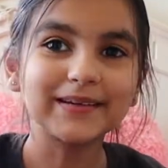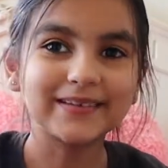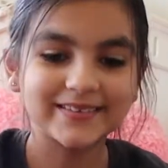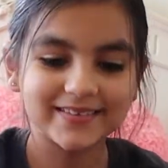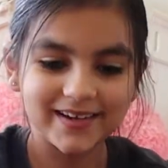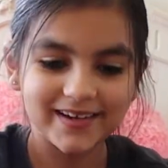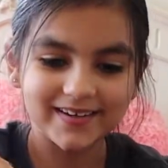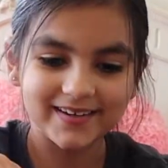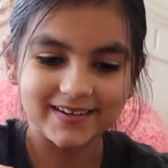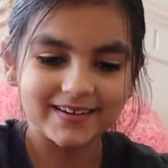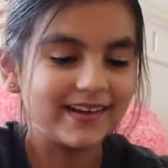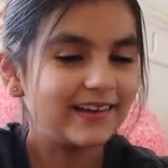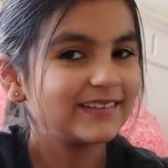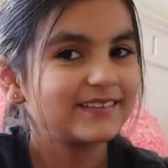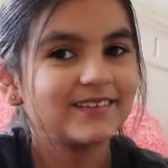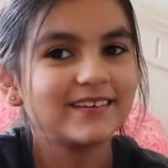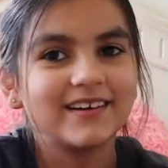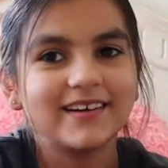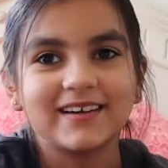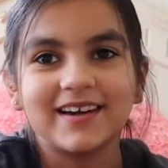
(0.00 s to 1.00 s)
excited. That's
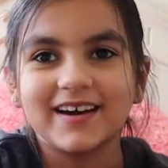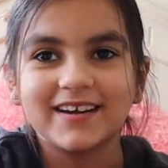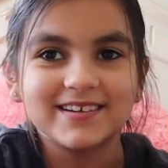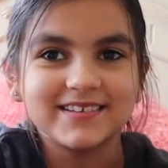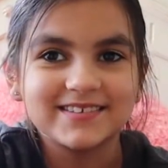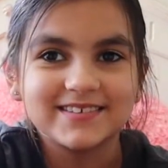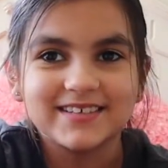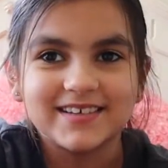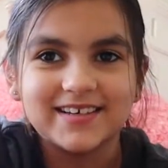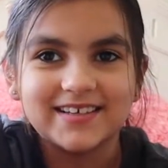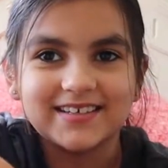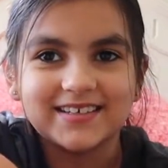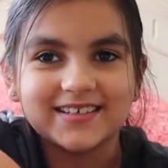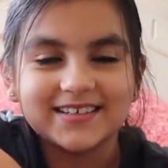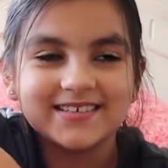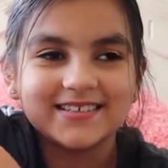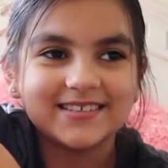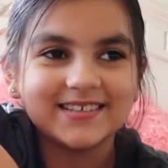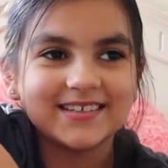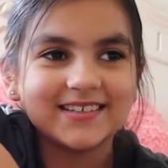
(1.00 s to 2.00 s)
all I gotta say.
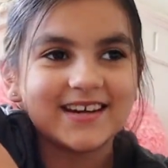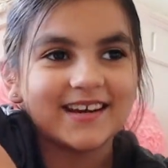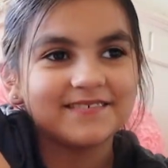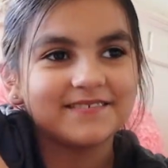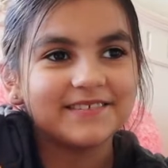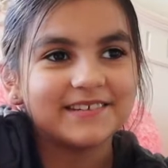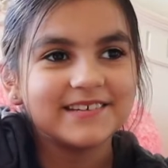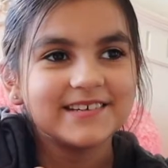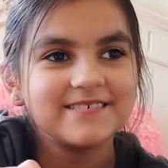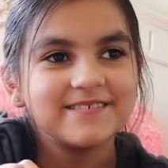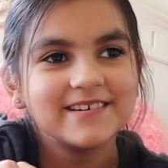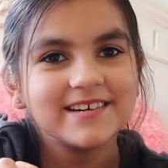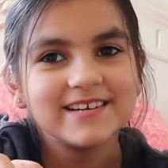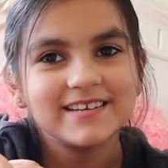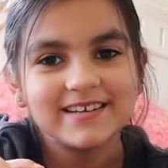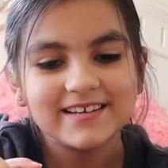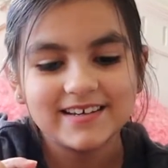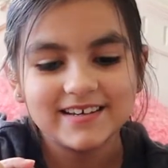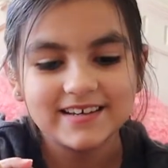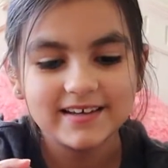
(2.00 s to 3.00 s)
Cause like I really want to
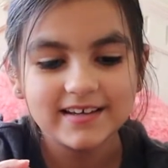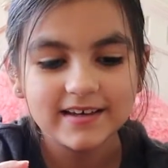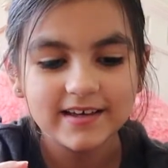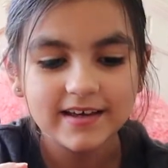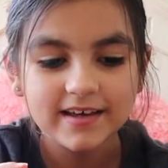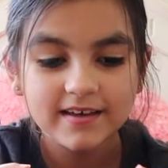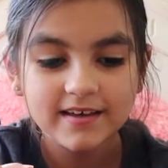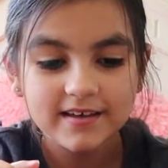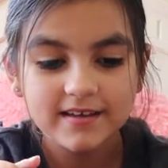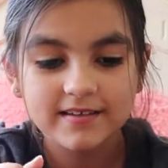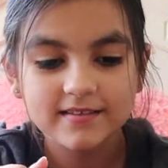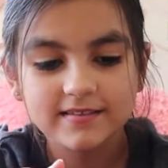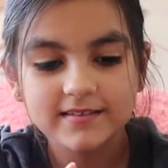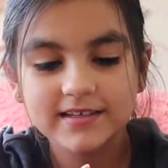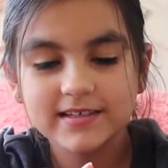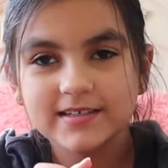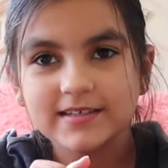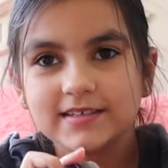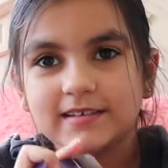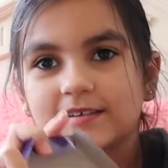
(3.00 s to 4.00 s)
get
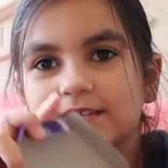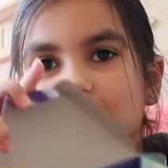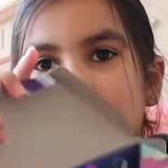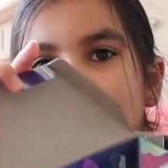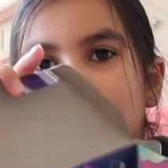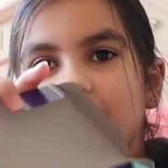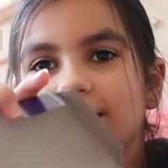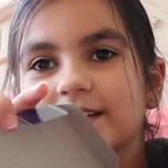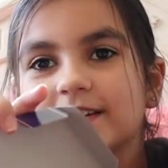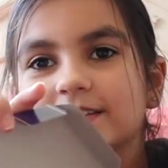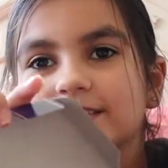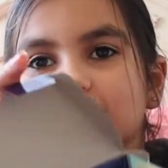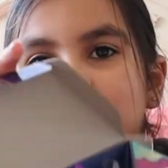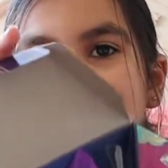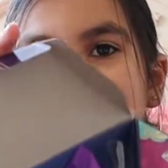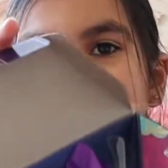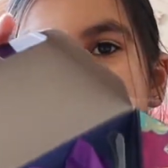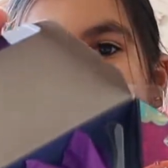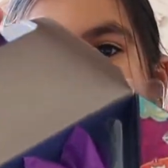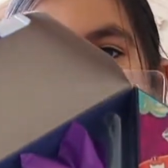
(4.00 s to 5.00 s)
this little guy because he's
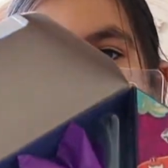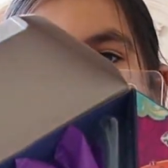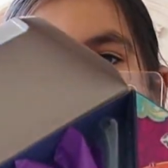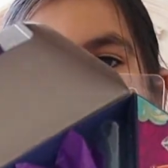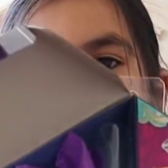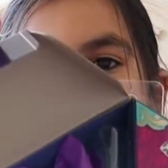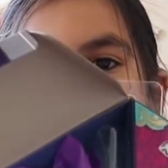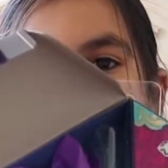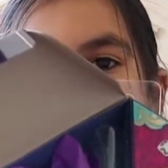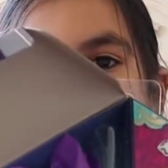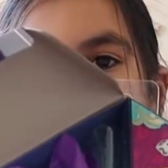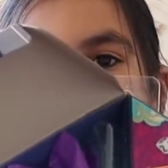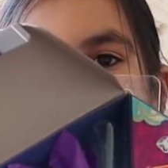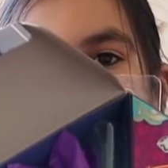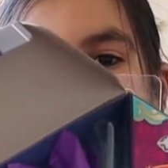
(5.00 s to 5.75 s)
so cute.